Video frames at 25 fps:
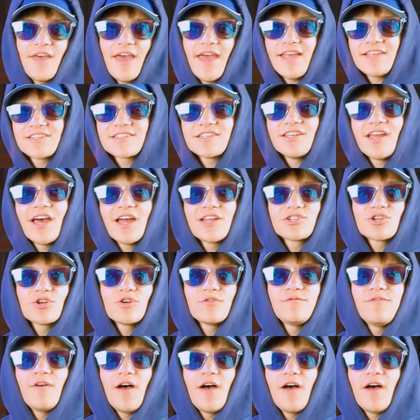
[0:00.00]
Acer
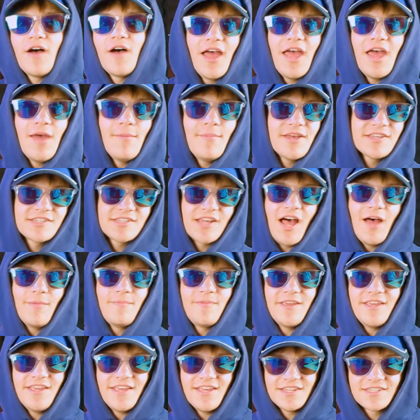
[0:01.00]
Nitro five M S R
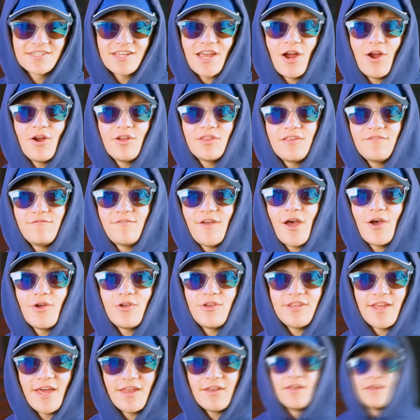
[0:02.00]
P is currently
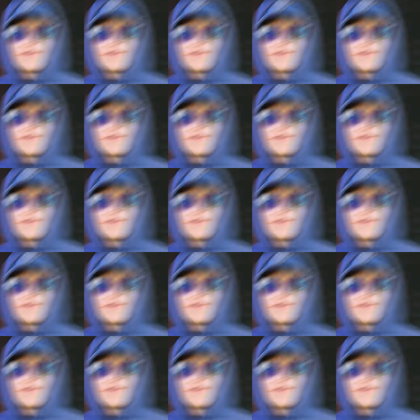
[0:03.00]
valued at